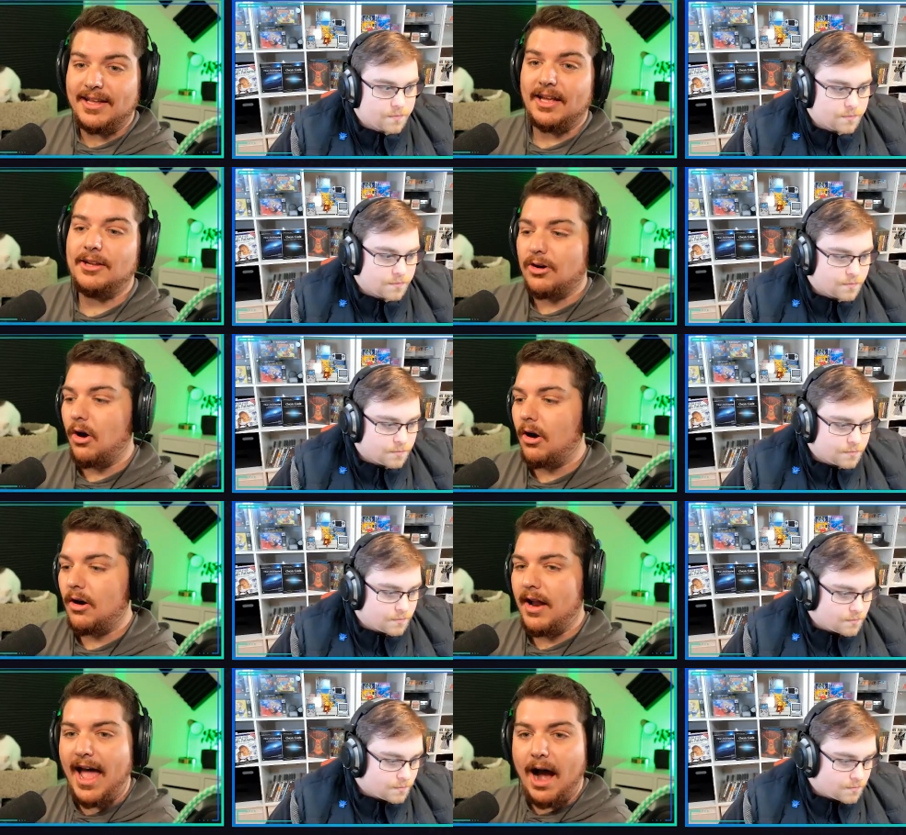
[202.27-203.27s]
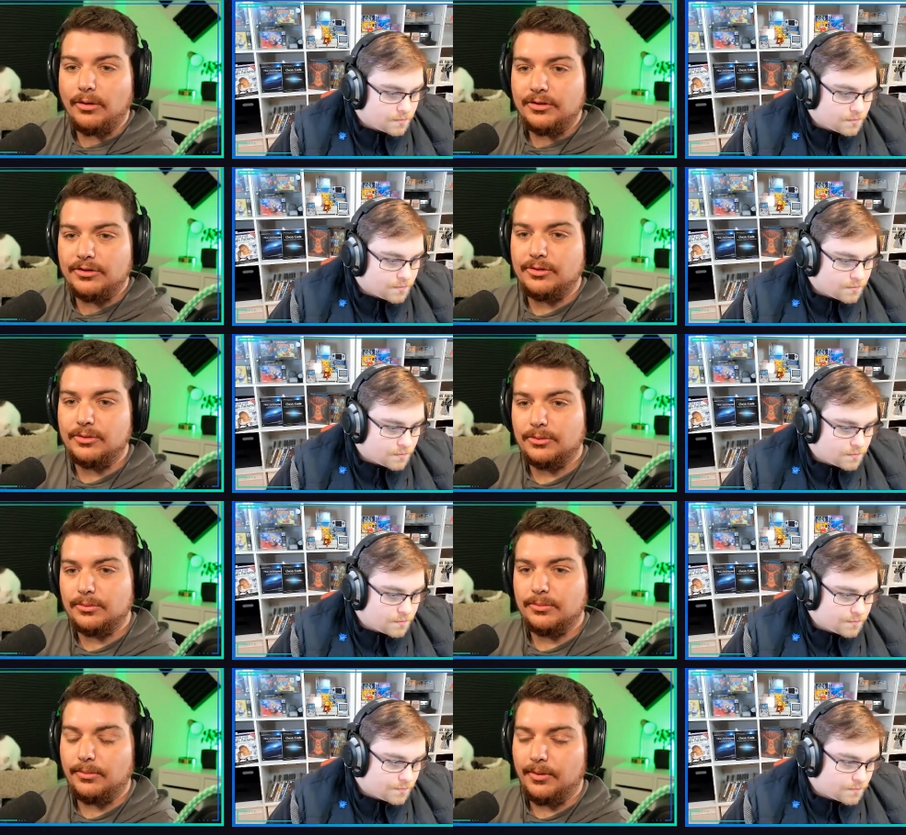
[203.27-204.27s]
Speaker 1: get your art out
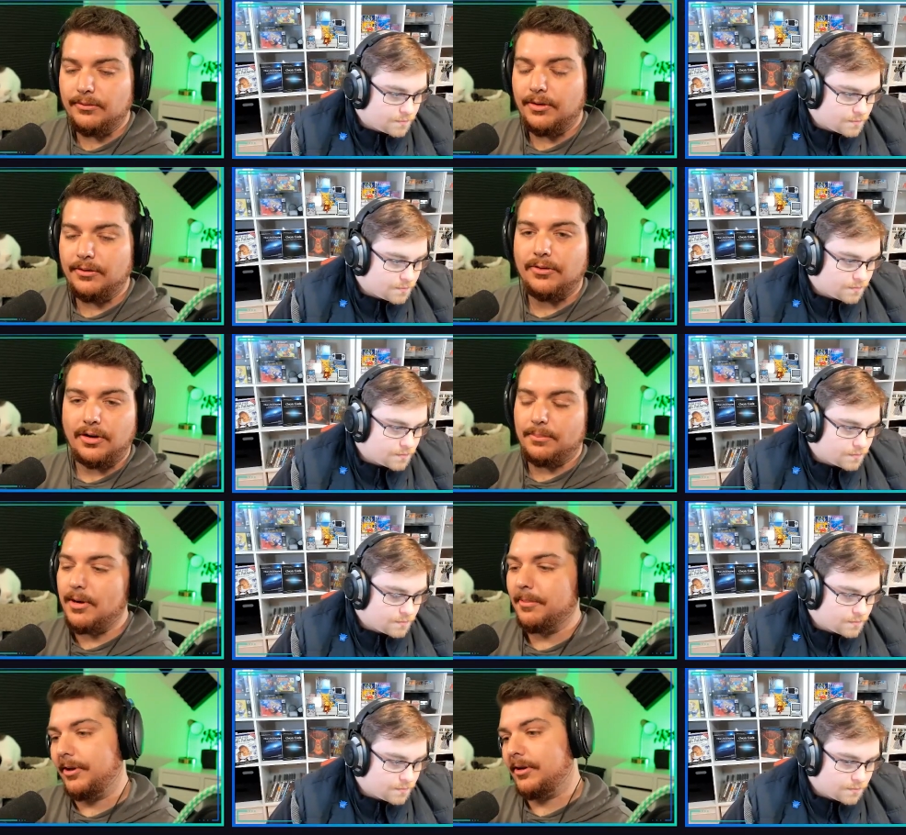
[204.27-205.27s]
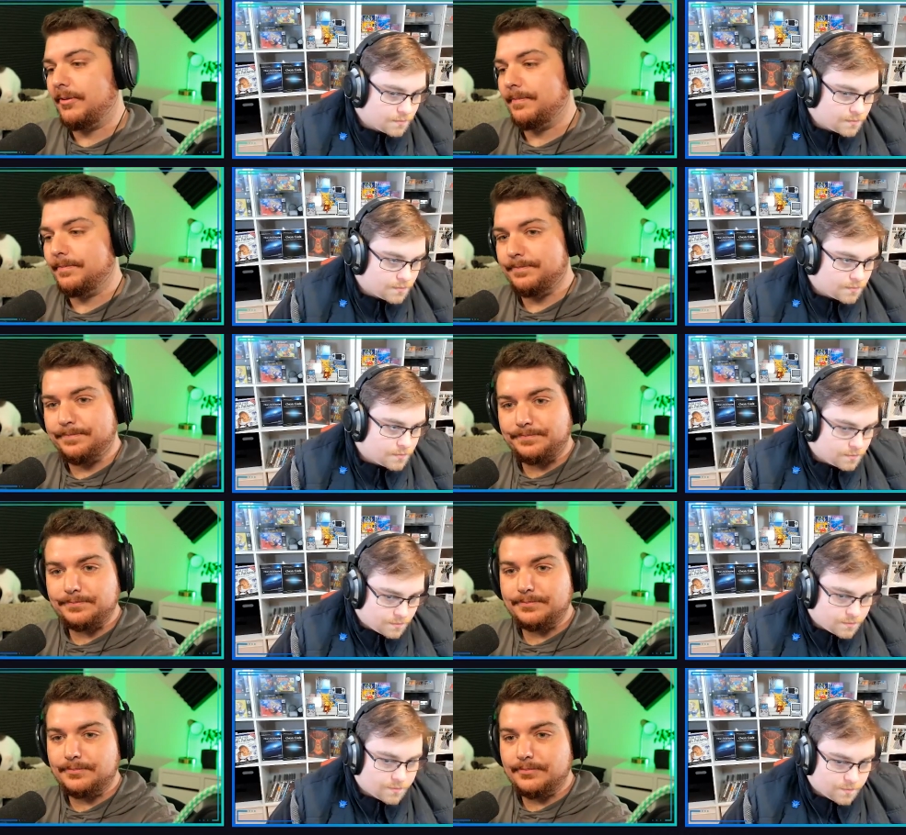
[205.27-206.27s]
into in, in front of the public.
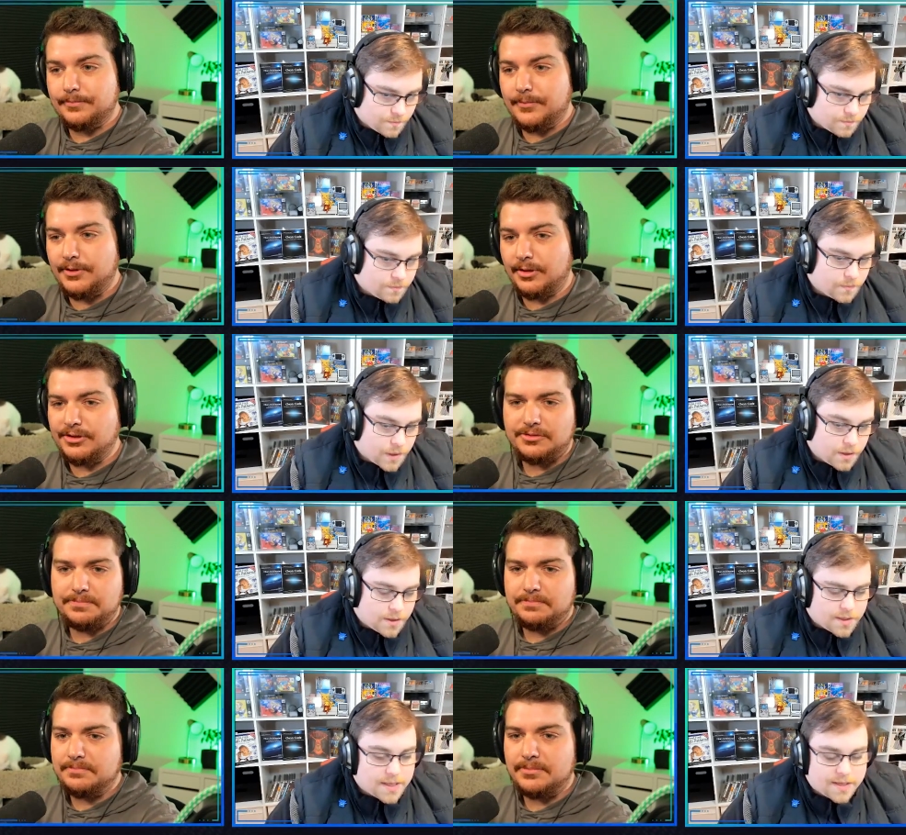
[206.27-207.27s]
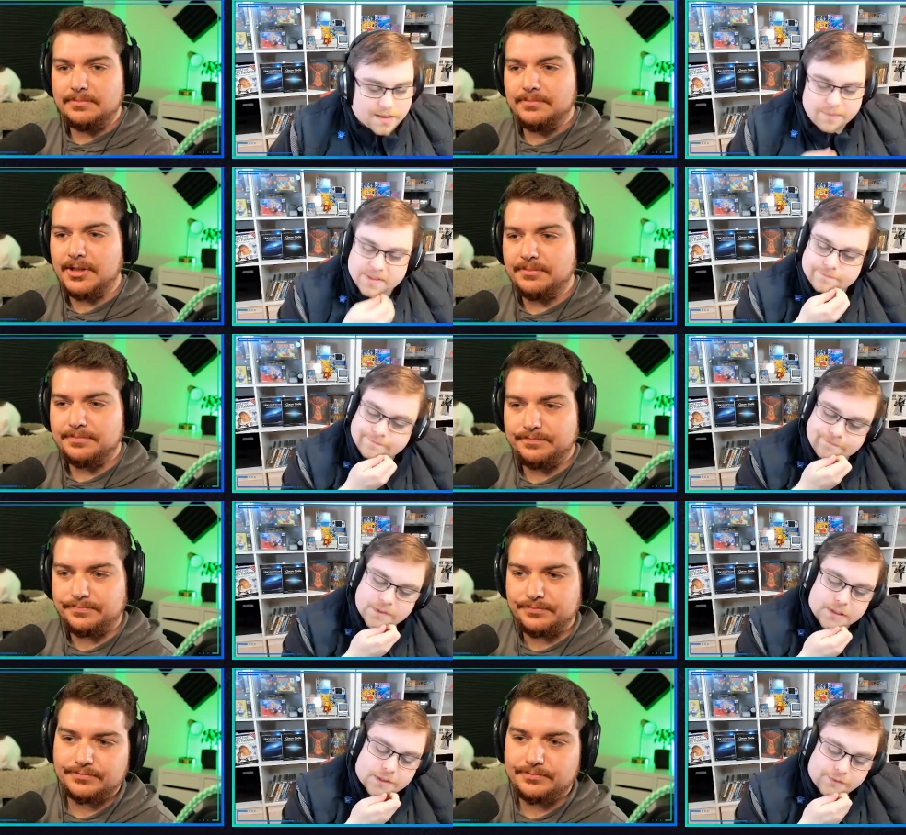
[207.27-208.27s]
So it's just. Yeah, I mean,
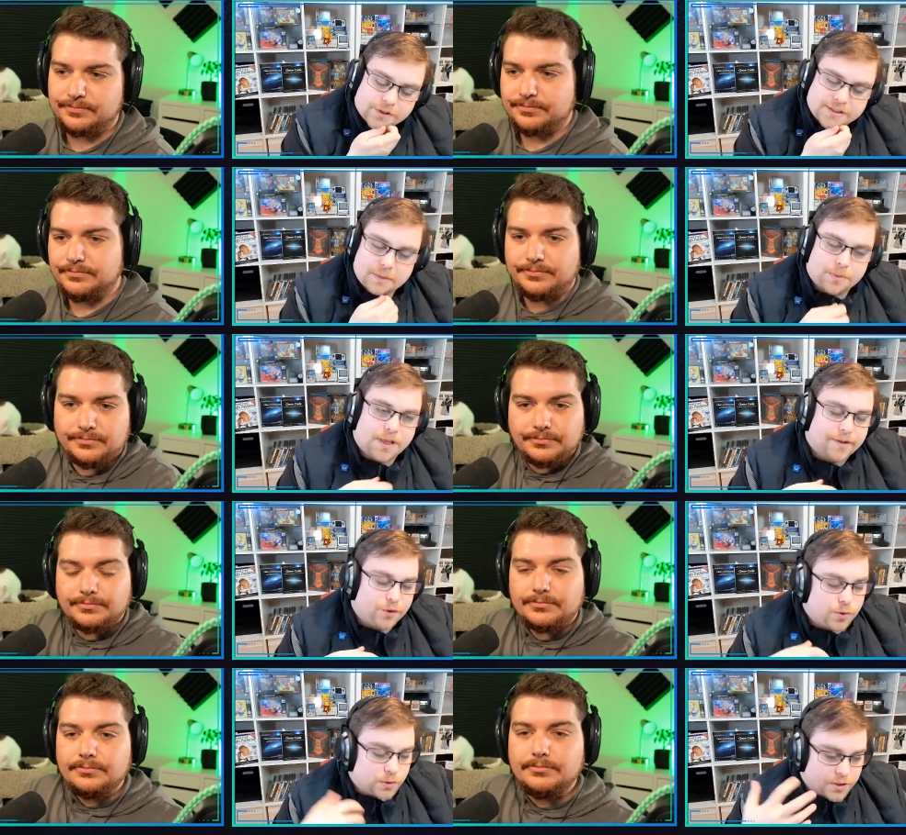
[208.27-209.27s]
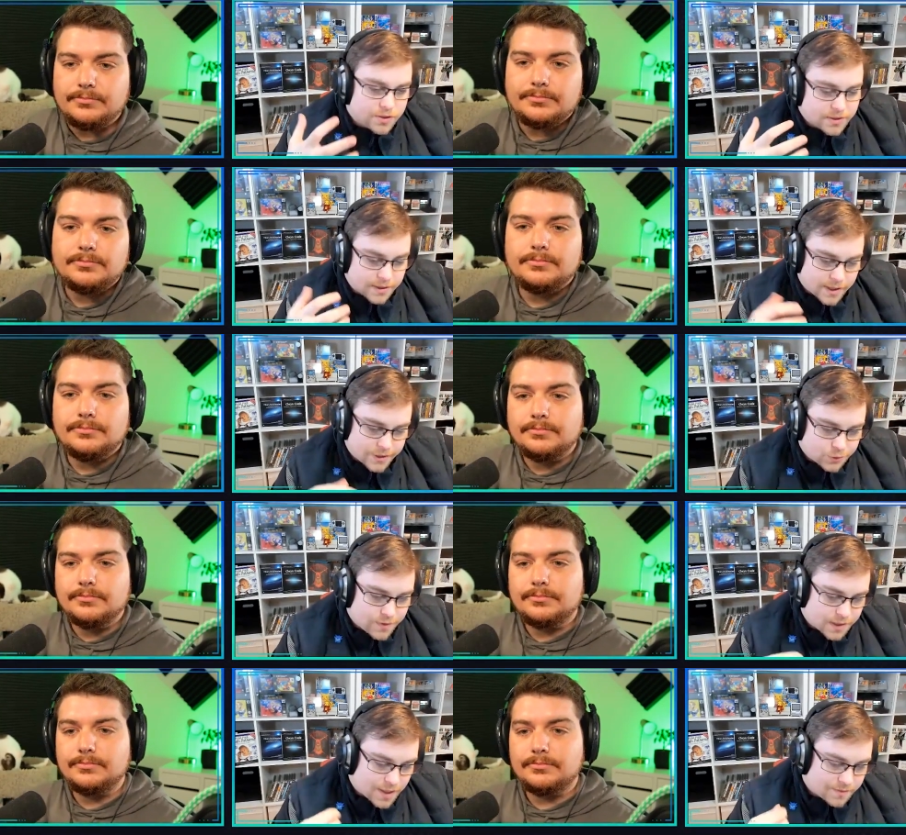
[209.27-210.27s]
Speaker 2: for example, like if you go searching online, you'll
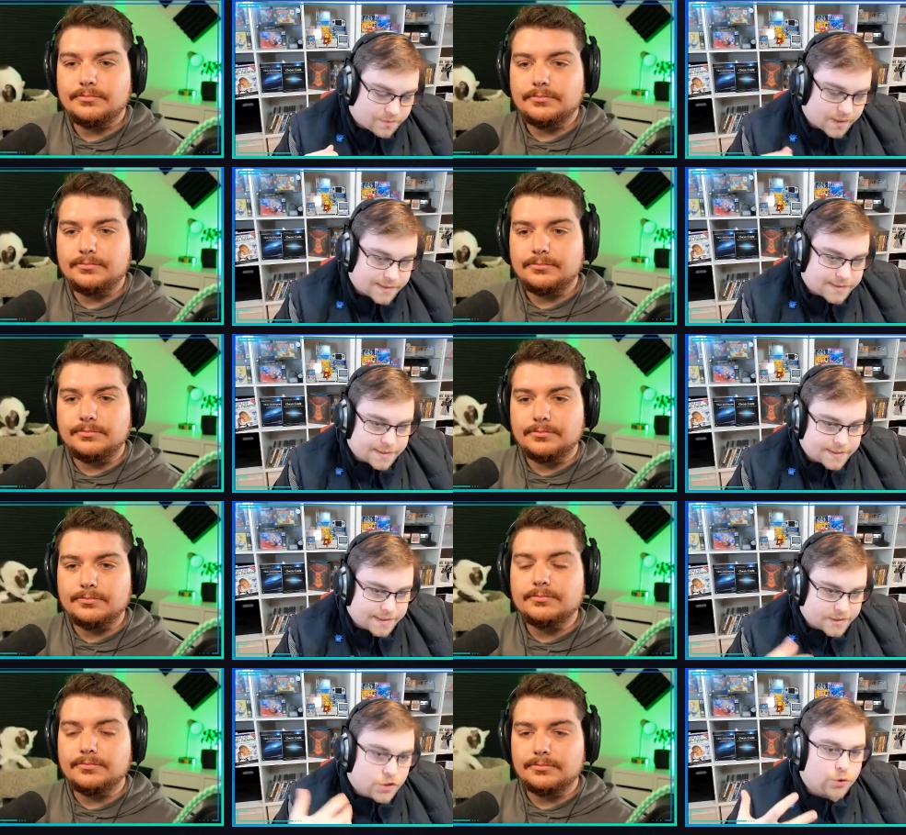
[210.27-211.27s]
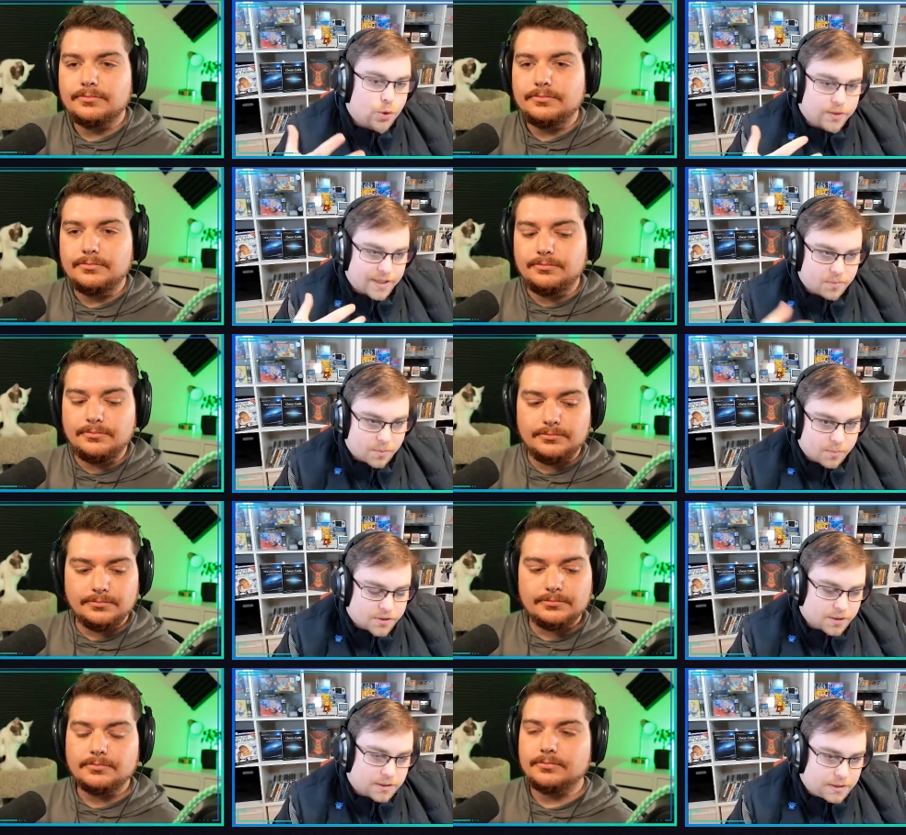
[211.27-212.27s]
find a lot of advice that says you don't need a
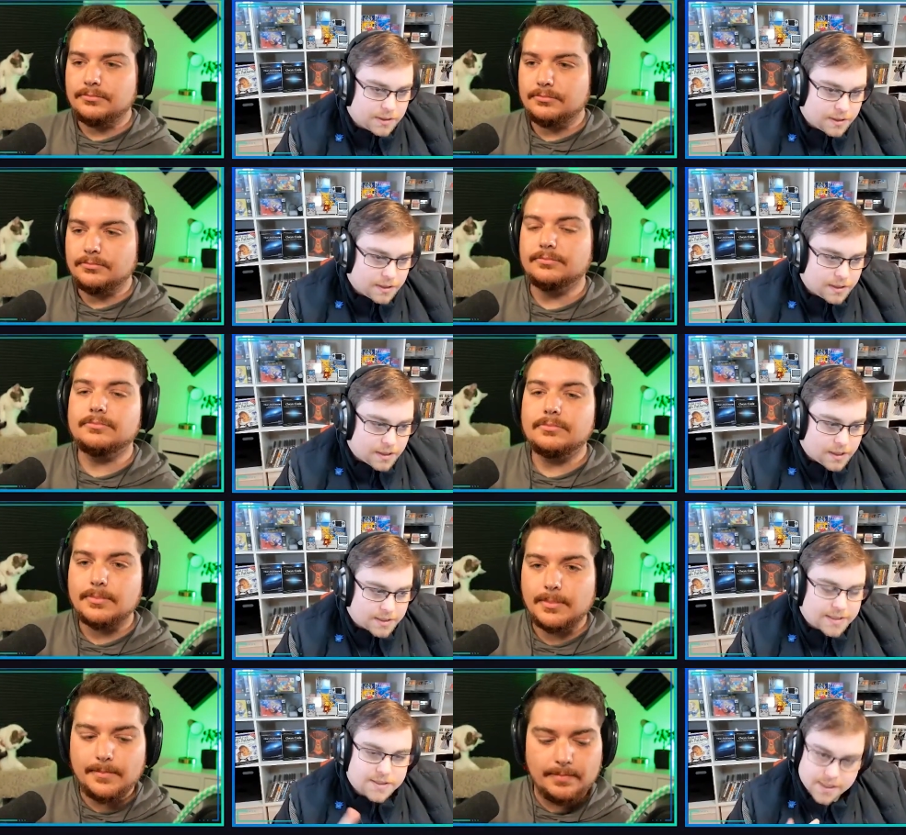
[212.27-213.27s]
publisher. Mm. And that's